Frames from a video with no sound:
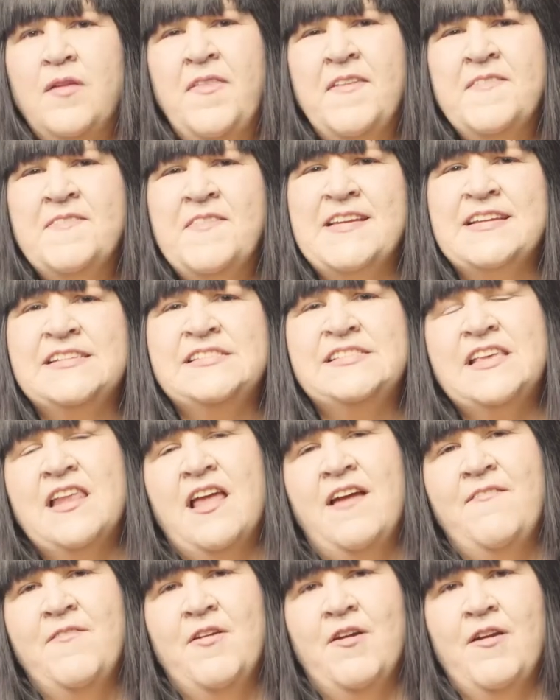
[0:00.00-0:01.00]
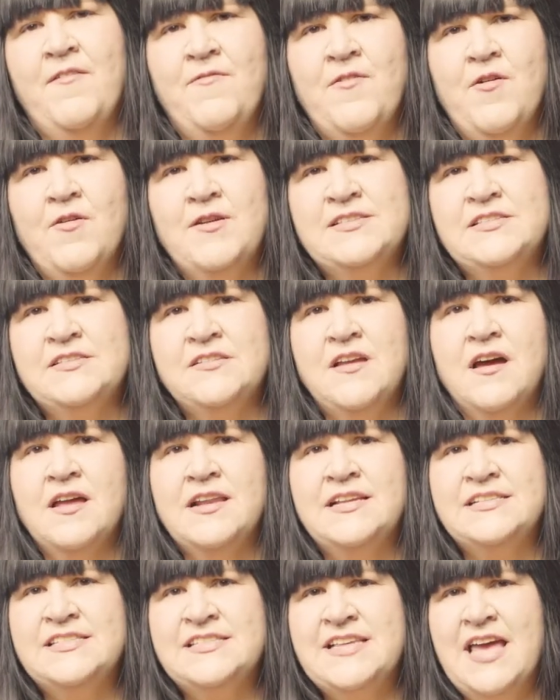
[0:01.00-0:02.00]
the things that I'm very focused on
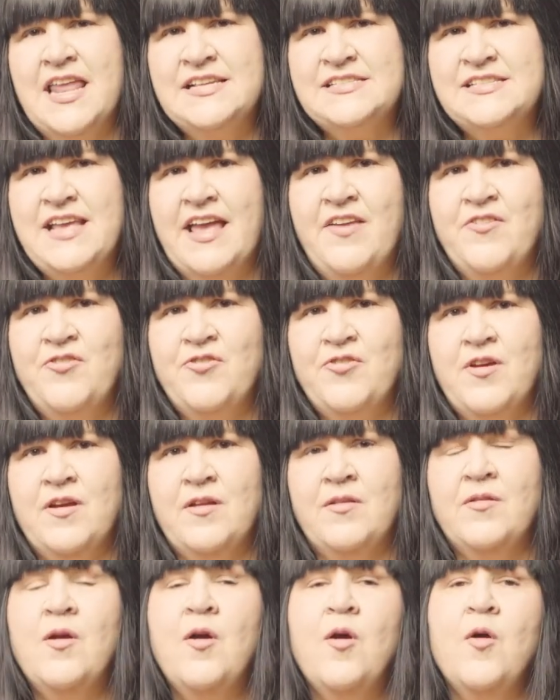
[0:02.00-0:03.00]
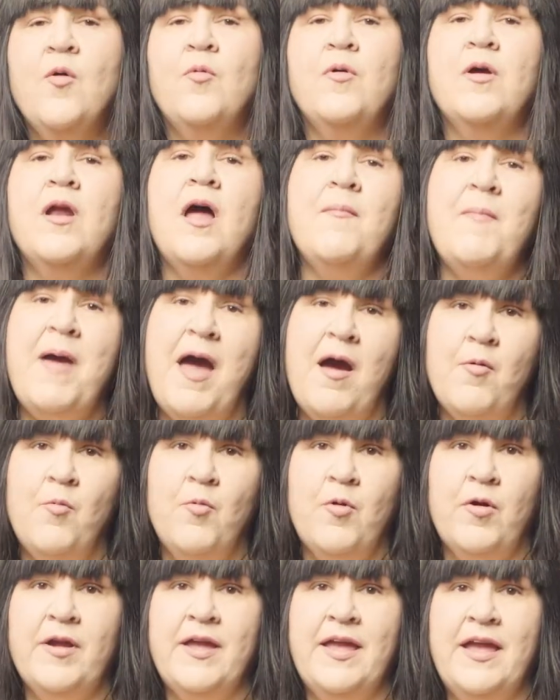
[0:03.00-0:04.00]
is sanitation when I'm out
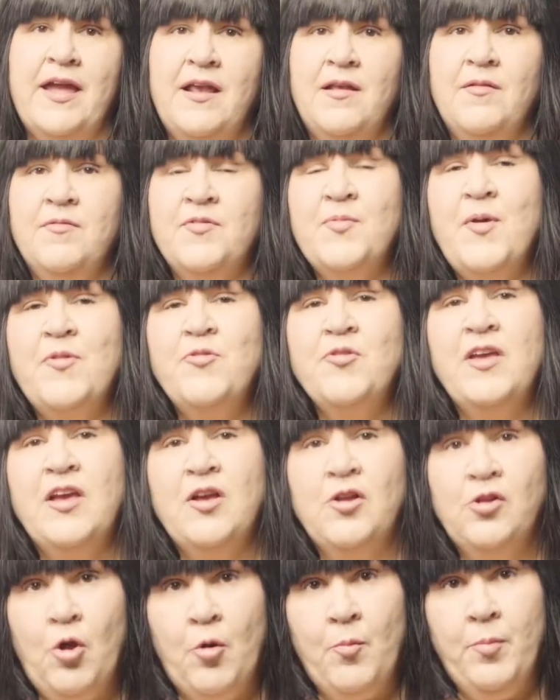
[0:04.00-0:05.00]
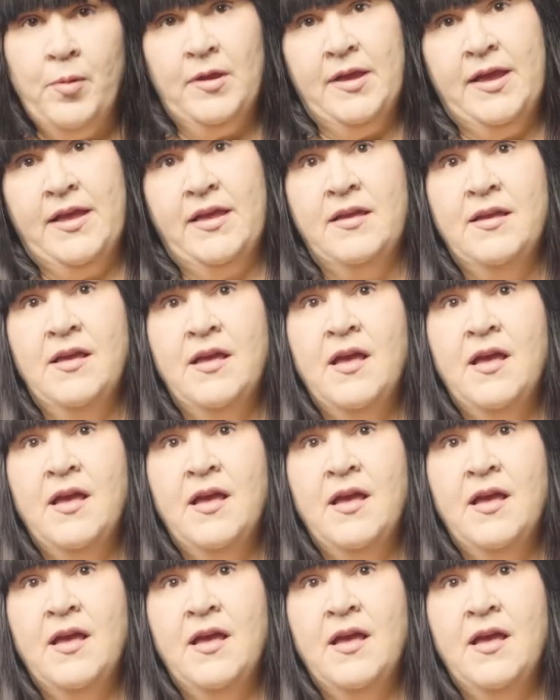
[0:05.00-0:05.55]
working, especially globally.